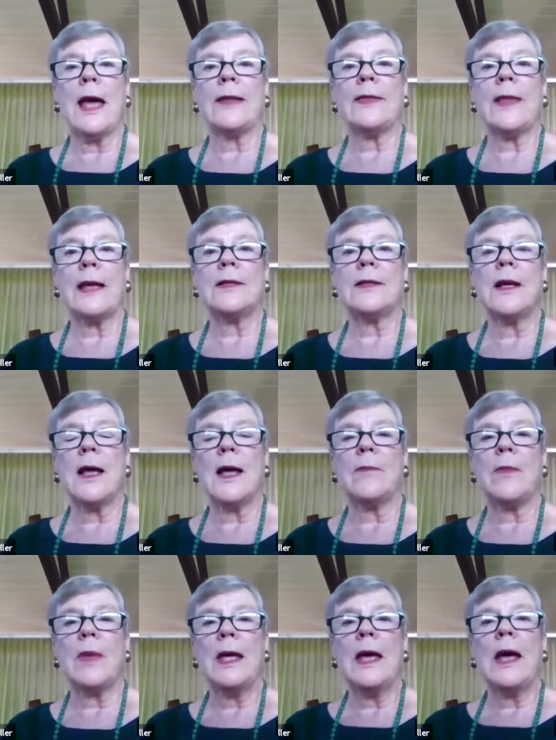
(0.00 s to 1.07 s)
at that
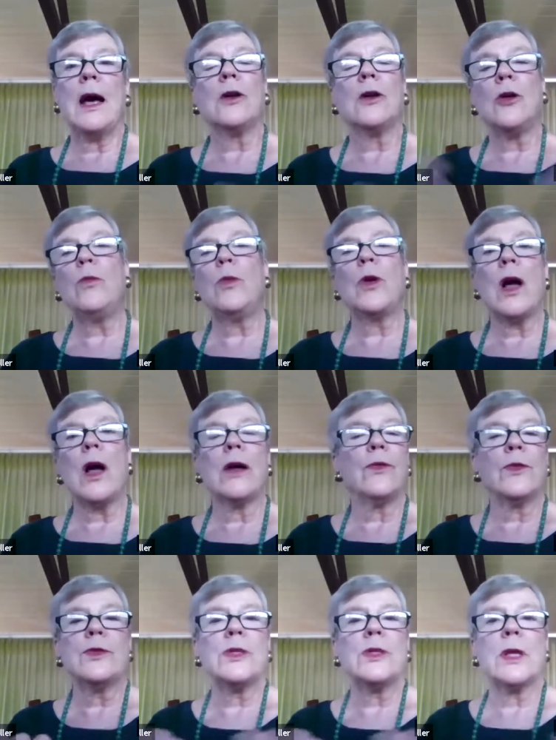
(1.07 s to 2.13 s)
time, a global
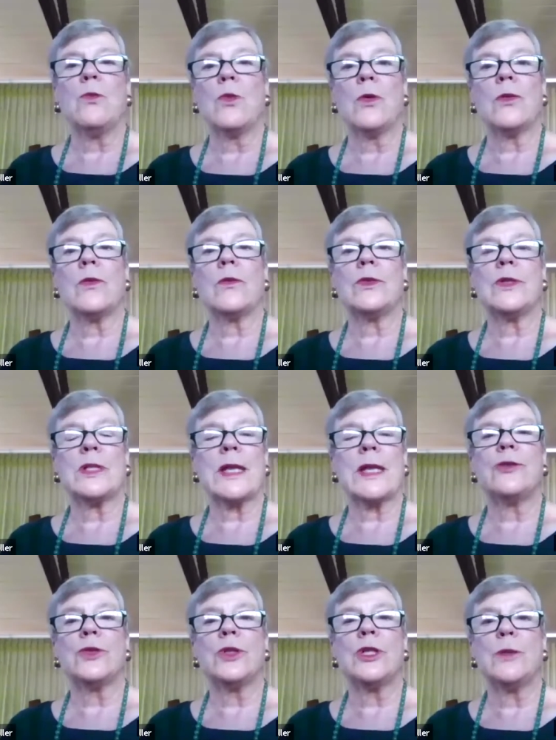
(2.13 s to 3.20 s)
conference. They weren't
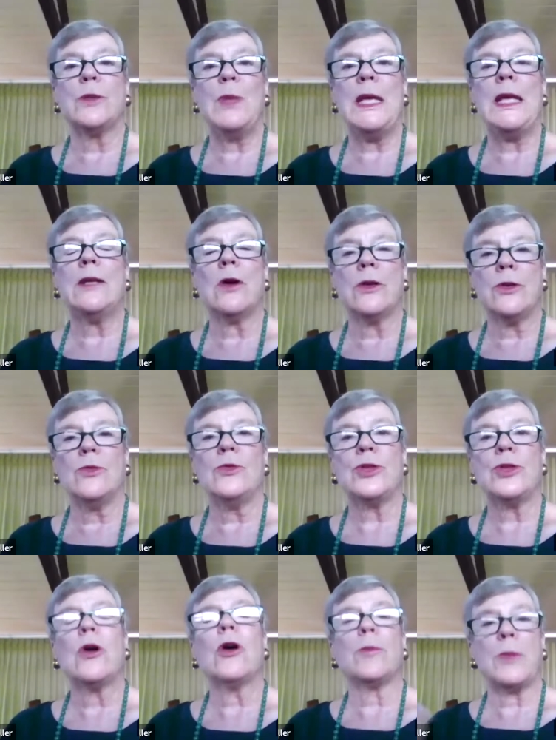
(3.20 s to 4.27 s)
scheduled to meet on New
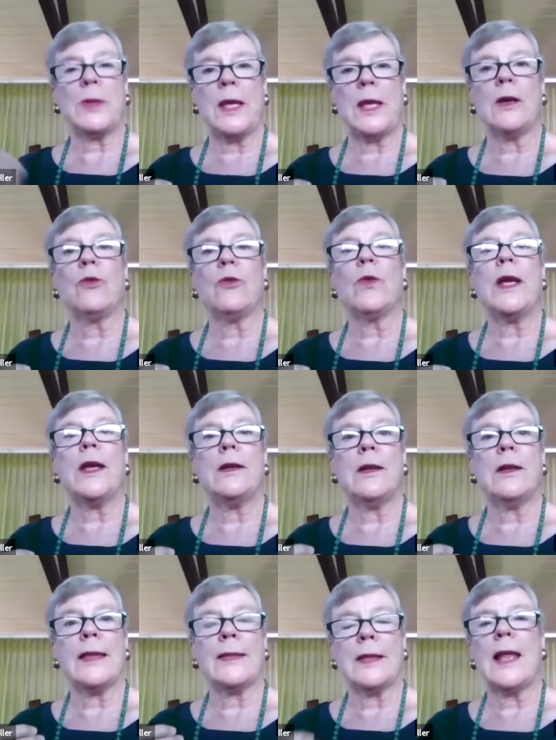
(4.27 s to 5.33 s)
Start, but they agreed
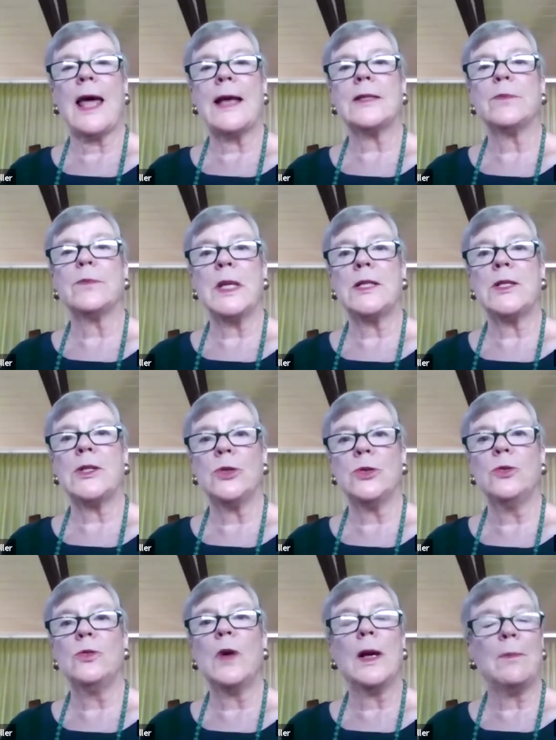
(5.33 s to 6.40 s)
at the last minute
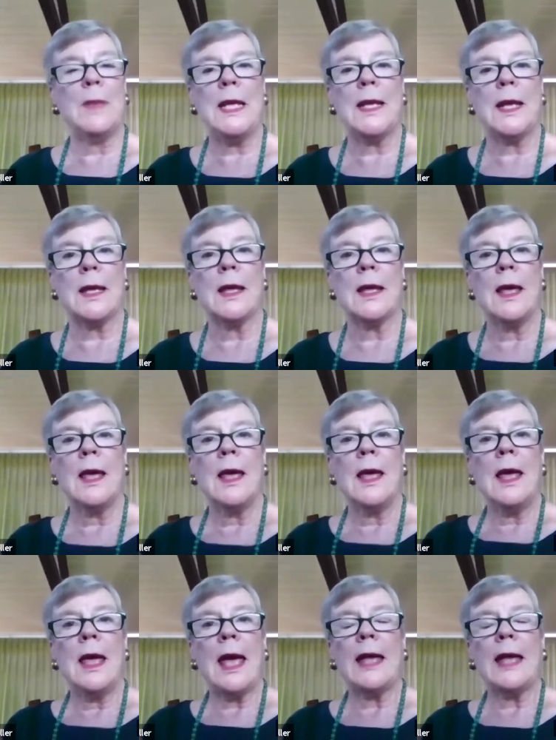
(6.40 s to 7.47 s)
to a meeting.
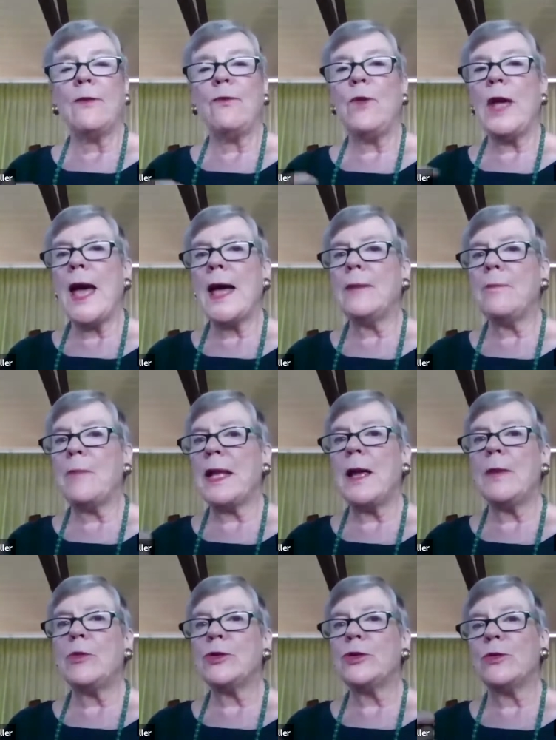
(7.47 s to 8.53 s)
And if we hadn't been
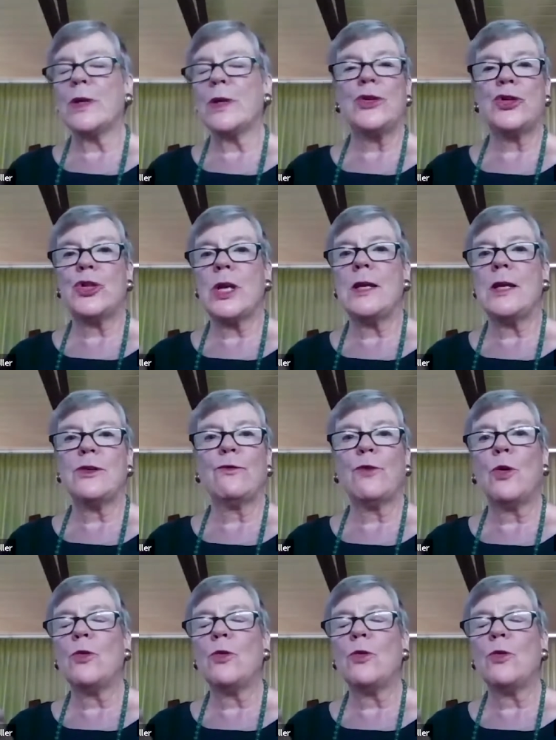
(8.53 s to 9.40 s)
able to exchange